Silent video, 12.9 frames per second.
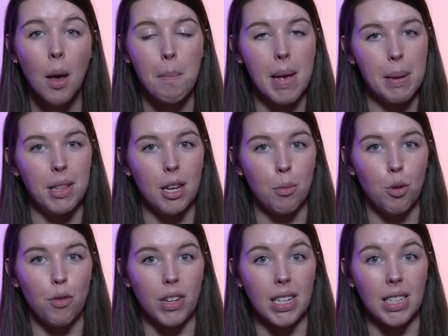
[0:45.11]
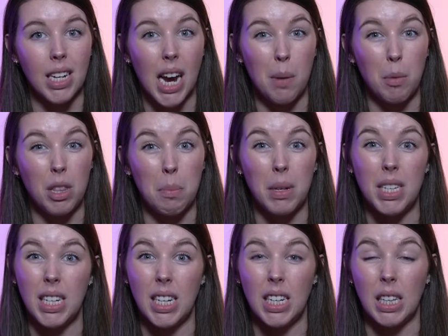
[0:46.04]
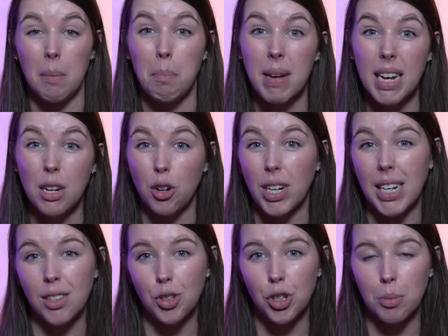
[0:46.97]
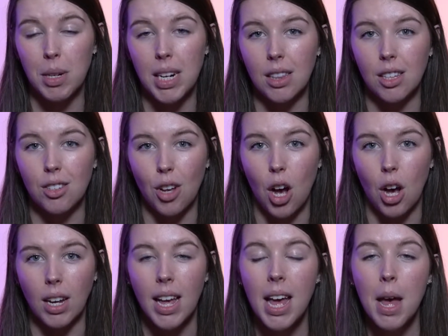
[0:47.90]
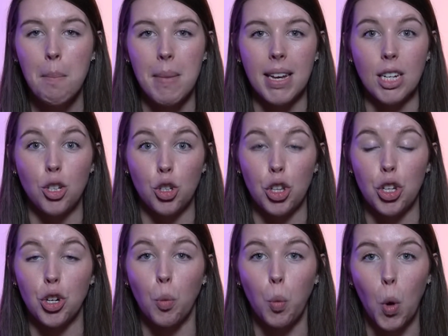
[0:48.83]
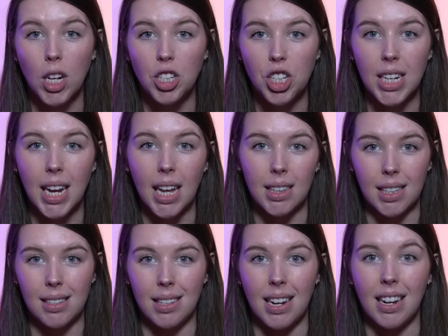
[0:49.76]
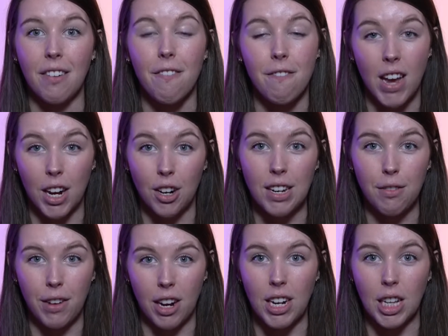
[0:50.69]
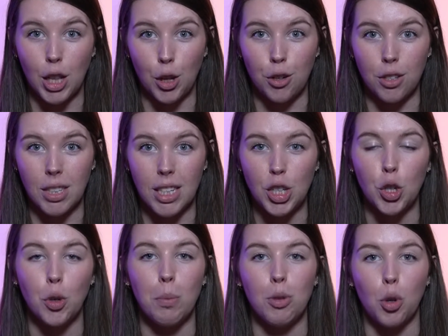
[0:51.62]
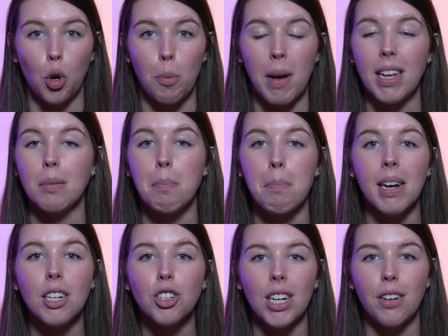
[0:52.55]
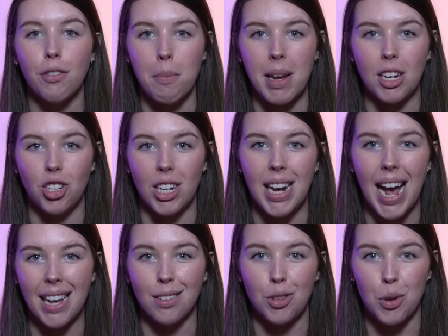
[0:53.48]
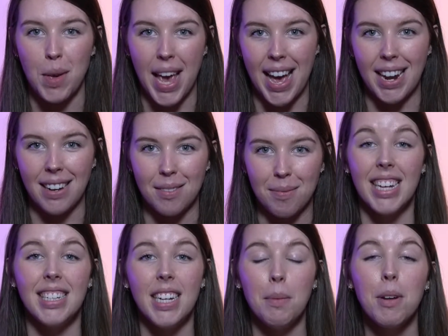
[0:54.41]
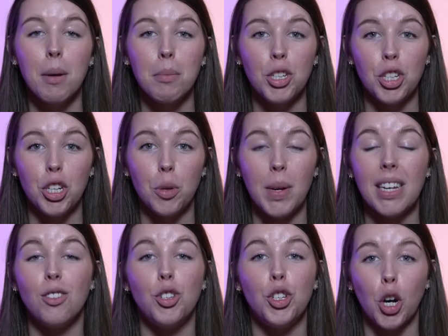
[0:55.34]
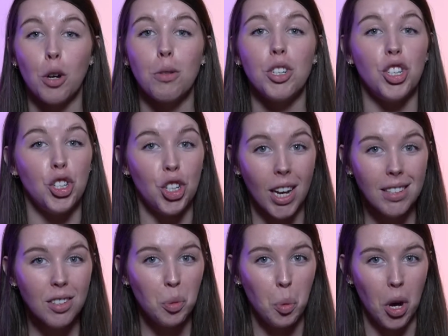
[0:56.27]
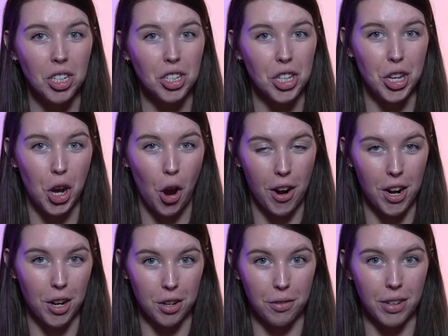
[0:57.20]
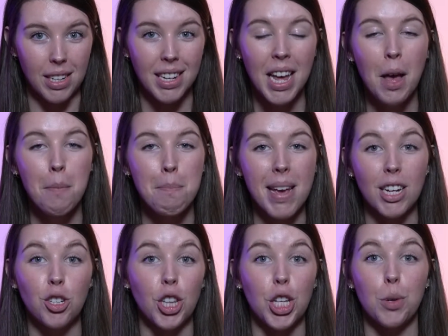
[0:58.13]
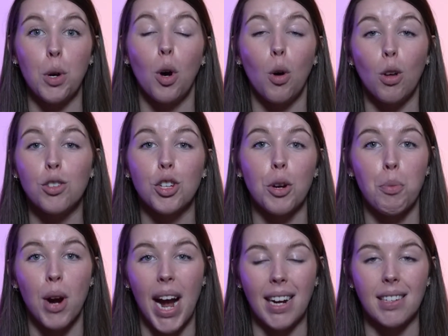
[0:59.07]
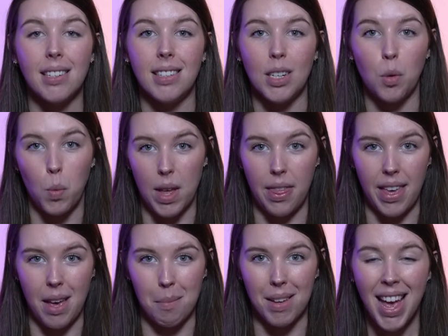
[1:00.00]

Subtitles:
Maybe they're moving in time with a particular beat or an instrument in the song. Making sure that you're watching and listening very, very closely to absorb as much information as you can. Tip number 2 is don't just watch the choreographer. Make sure that you are also practicing with them.